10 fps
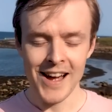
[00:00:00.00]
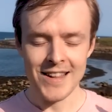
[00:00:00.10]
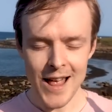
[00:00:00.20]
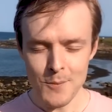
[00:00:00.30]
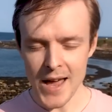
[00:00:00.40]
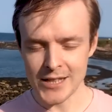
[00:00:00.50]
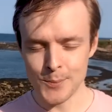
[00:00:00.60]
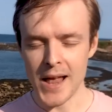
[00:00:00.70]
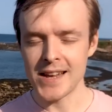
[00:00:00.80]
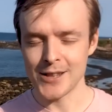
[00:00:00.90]
Let me
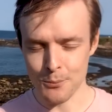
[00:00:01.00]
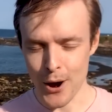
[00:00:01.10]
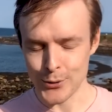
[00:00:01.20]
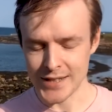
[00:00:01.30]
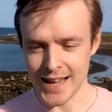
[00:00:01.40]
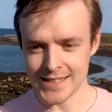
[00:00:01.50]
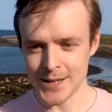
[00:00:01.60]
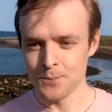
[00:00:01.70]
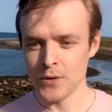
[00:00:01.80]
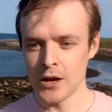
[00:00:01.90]
explain the process.
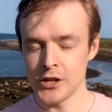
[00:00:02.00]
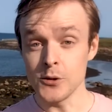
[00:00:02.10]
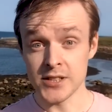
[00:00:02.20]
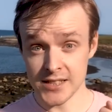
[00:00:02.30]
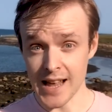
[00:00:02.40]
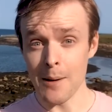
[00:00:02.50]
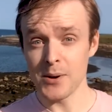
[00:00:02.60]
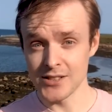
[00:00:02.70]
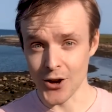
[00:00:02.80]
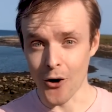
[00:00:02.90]
You stab
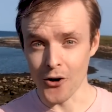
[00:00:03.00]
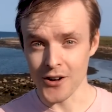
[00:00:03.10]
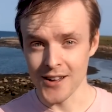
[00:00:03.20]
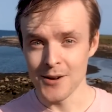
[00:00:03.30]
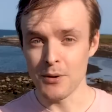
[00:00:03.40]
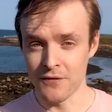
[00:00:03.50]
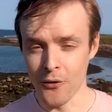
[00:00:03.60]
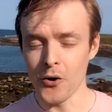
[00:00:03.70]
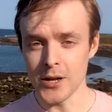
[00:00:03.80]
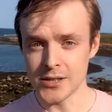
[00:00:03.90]
a dog
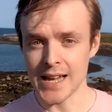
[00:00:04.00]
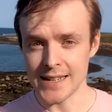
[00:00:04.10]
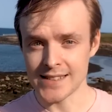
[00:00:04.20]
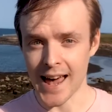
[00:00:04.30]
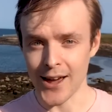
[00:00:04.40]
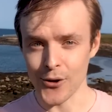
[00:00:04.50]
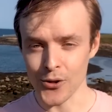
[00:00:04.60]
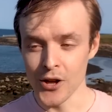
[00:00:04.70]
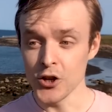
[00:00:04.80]
before you set sail.